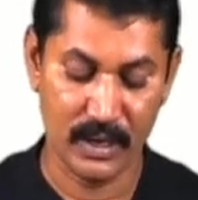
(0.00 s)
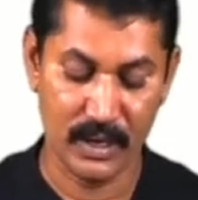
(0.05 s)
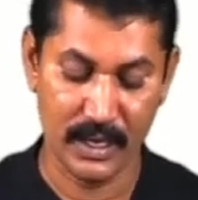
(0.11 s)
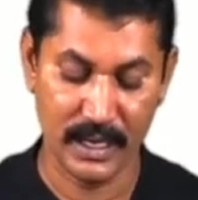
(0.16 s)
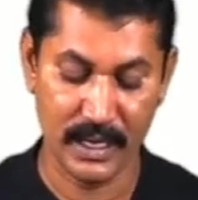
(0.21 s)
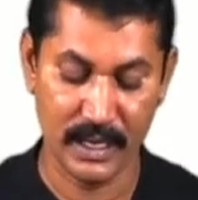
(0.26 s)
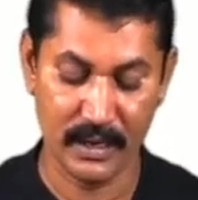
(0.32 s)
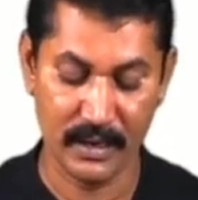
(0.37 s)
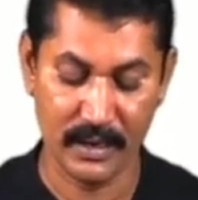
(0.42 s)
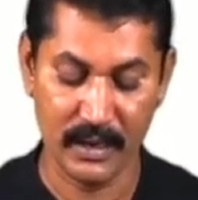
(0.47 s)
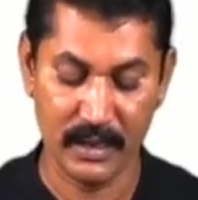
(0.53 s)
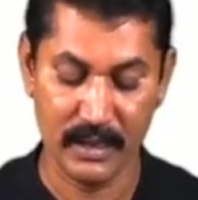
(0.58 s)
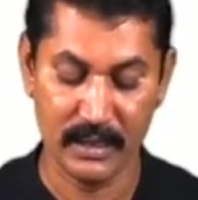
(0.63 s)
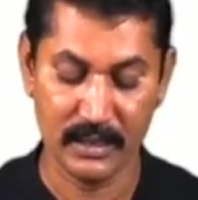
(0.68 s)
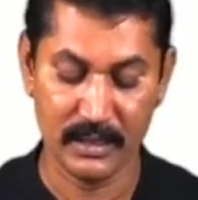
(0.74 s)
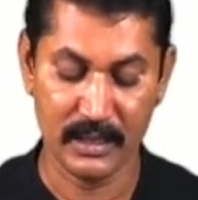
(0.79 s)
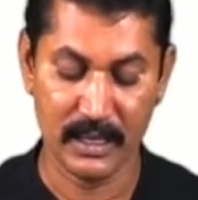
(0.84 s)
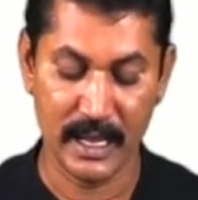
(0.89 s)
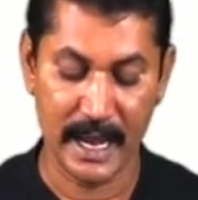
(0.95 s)
Here
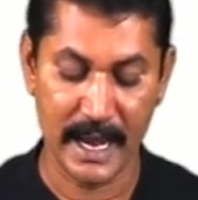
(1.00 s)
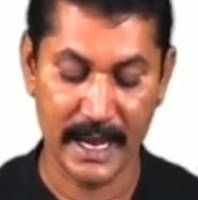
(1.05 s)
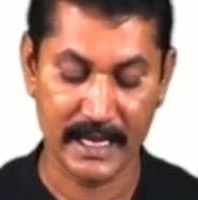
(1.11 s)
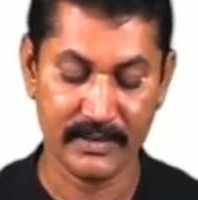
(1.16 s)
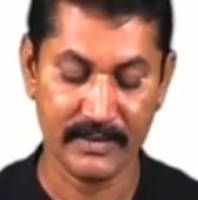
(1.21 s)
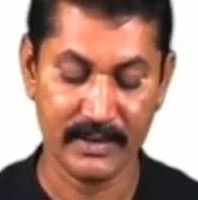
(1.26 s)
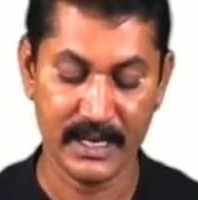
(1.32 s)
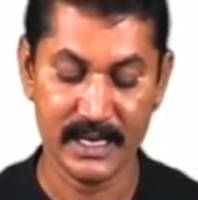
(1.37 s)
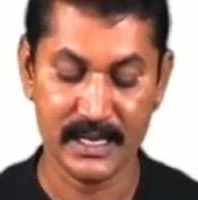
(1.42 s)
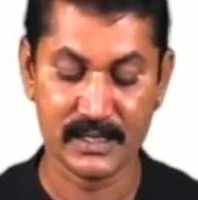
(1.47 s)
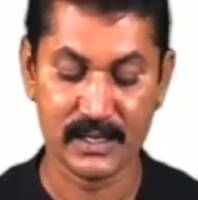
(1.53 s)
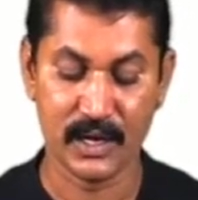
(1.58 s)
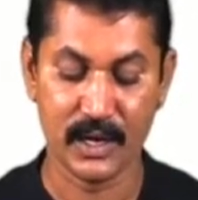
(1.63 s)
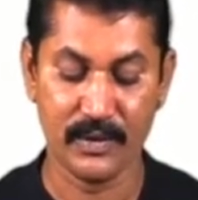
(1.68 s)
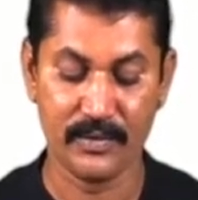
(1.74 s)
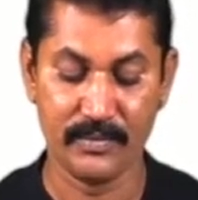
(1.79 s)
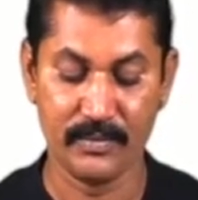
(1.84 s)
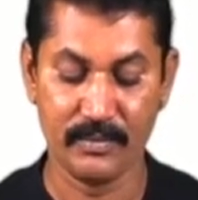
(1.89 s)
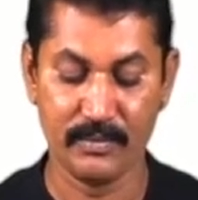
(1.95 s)
the activities
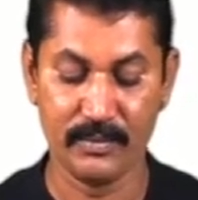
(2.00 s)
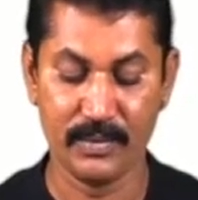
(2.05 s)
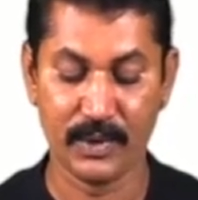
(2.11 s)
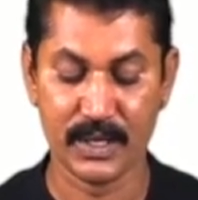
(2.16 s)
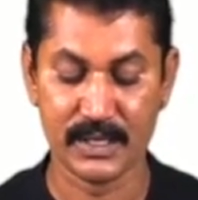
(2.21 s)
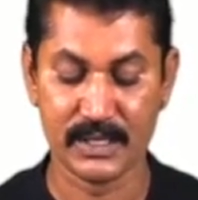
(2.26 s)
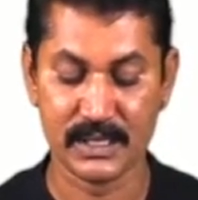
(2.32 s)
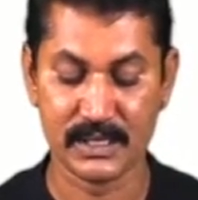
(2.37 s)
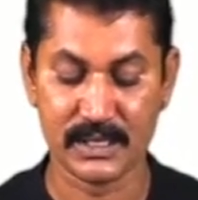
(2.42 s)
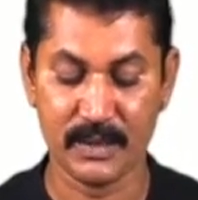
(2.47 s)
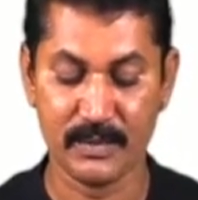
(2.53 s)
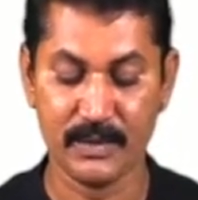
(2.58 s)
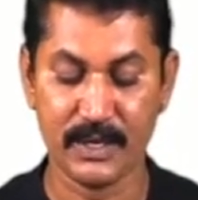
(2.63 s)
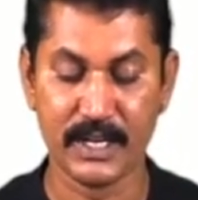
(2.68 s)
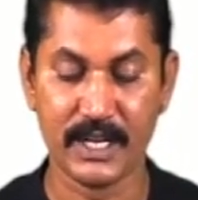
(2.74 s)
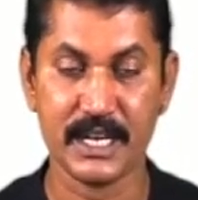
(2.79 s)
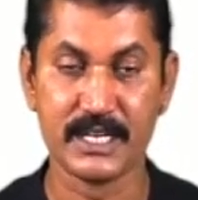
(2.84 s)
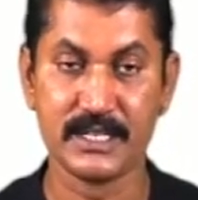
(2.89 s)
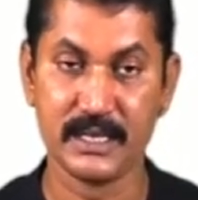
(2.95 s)
of process
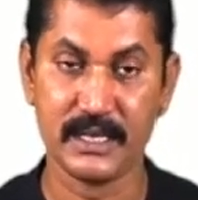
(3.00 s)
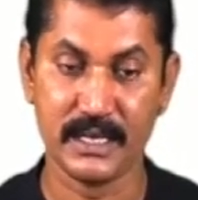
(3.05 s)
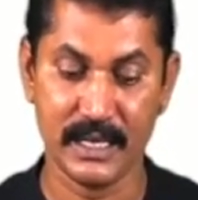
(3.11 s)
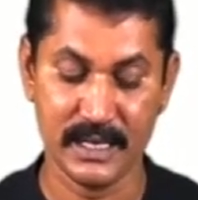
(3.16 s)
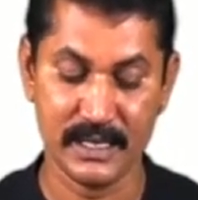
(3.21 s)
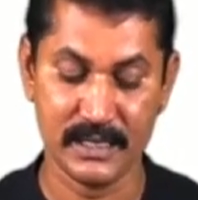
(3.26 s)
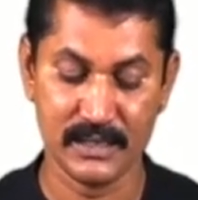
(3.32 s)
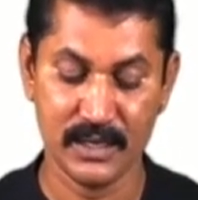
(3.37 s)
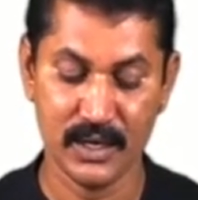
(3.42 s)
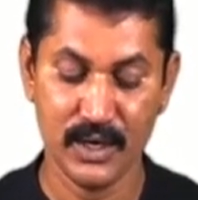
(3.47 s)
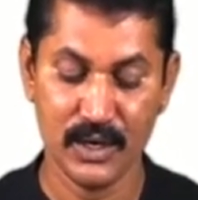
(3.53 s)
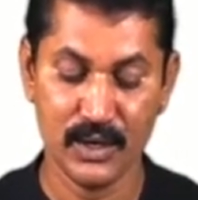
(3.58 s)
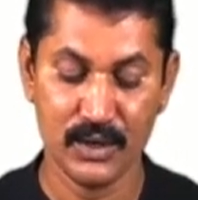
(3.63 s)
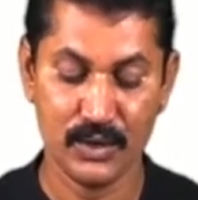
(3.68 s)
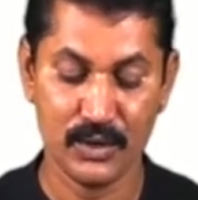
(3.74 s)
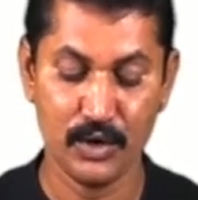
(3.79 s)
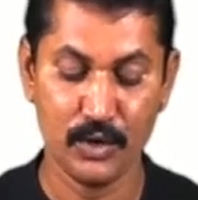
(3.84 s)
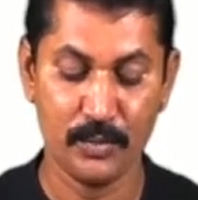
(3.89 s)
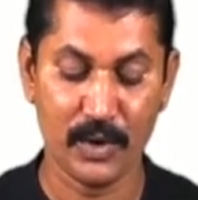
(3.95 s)
communication is,
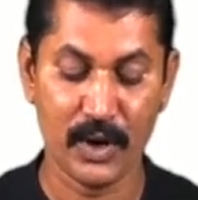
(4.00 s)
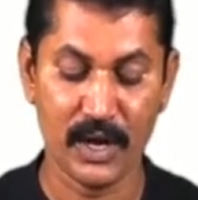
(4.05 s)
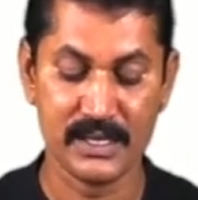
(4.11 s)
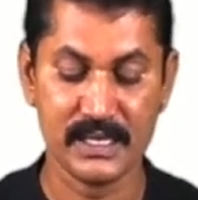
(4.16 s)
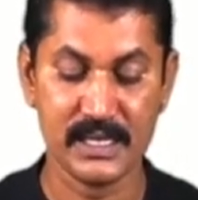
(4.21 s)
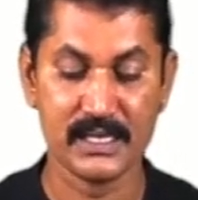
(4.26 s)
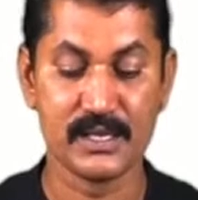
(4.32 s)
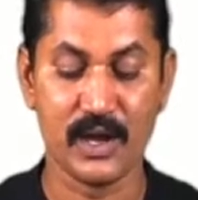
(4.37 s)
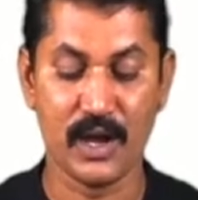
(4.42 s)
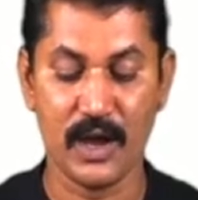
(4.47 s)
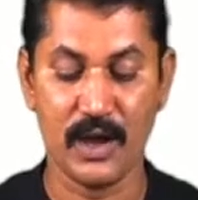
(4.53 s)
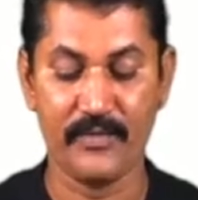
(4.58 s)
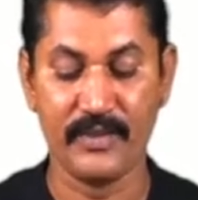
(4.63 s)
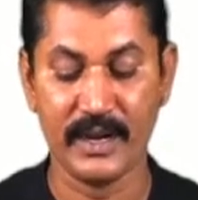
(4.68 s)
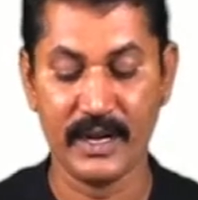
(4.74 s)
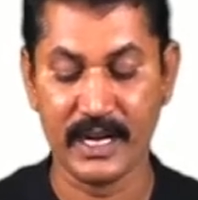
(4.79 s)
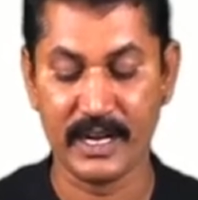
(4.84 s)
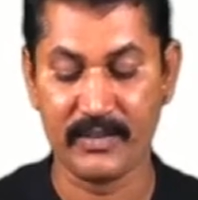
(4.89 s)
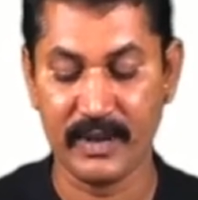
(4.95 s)
two processes
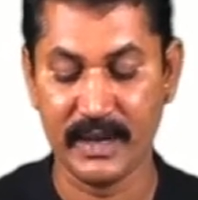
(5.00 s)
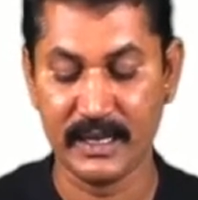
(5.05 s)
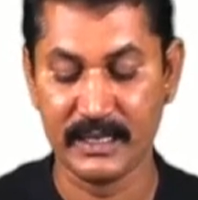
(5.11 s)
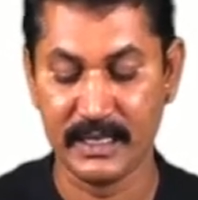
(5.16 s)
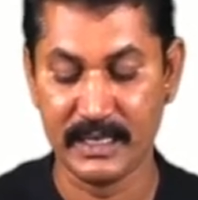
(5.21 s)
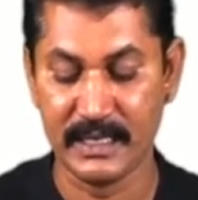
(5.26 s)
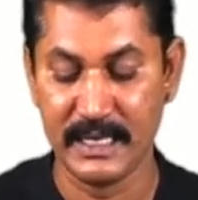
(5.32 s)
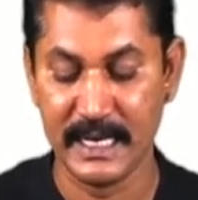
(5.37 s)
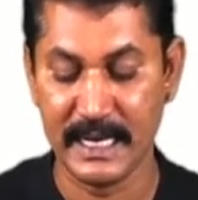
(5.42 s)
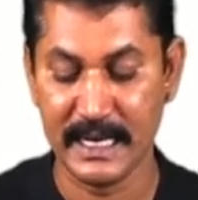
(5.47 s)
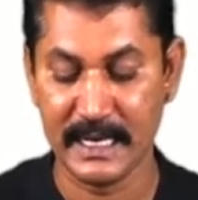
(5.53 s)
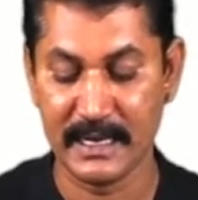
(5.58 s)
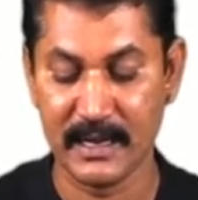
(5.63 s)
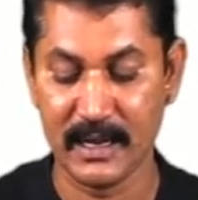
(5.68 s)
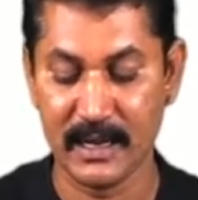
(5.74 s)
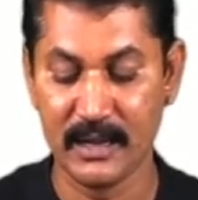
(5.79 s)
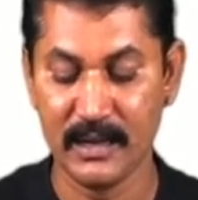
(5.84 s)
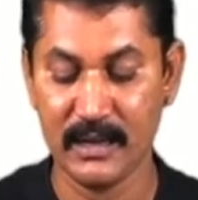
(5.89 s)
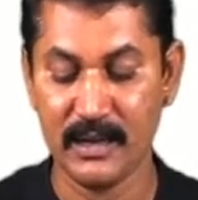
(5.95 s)
often require the
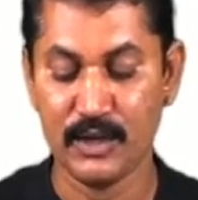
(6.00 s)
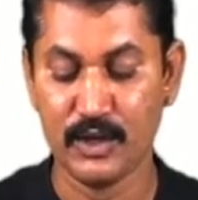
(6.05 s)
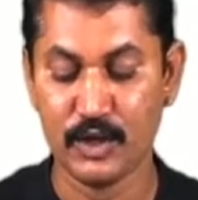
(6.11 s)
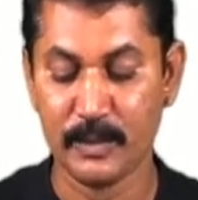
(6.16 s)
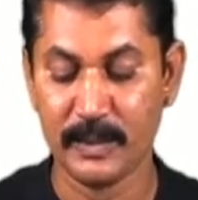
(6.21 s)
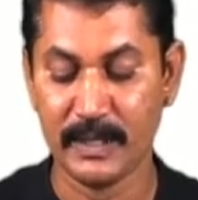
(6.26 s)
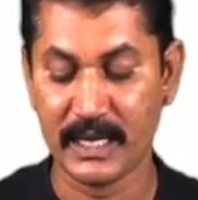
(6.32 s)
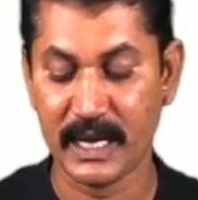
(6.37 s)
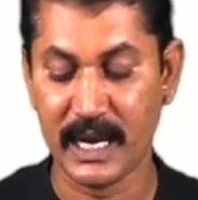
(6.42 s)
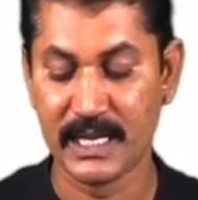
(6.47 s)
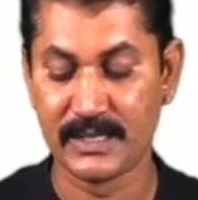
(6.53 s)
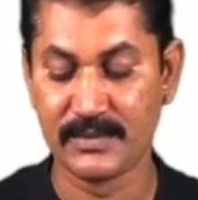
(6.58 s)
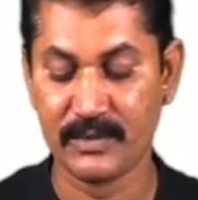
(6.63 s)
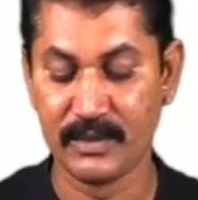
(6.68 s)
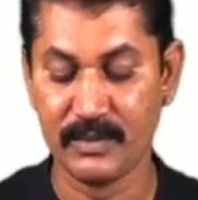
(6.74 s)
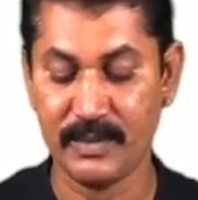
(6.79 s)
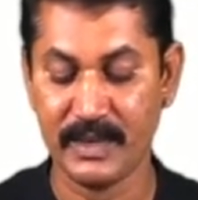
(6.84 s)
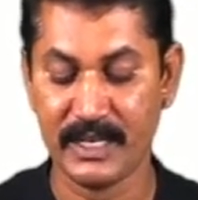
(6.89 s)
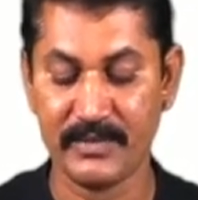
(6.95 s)
data to be
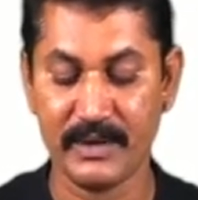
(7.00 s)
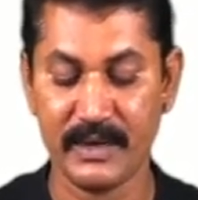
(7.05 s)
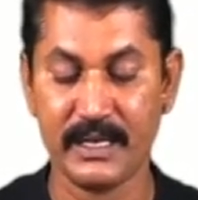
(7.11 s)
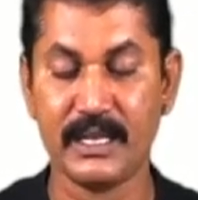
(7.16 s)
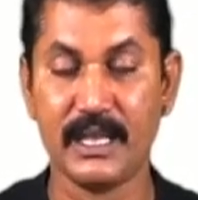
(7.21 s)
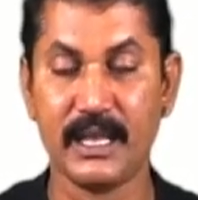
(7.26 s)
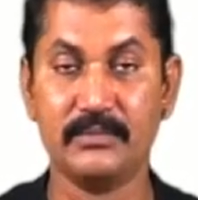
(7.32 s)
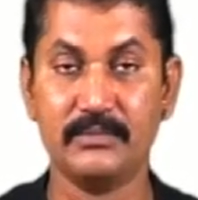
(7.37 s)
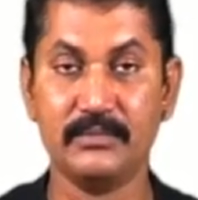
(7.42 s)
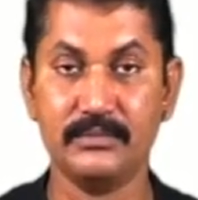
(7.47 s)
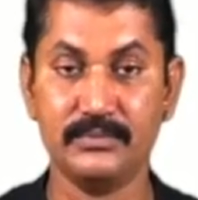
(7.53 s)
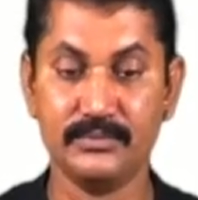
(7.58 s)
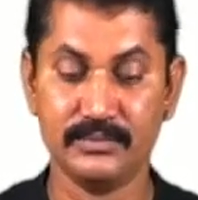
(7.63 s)
transferred between them.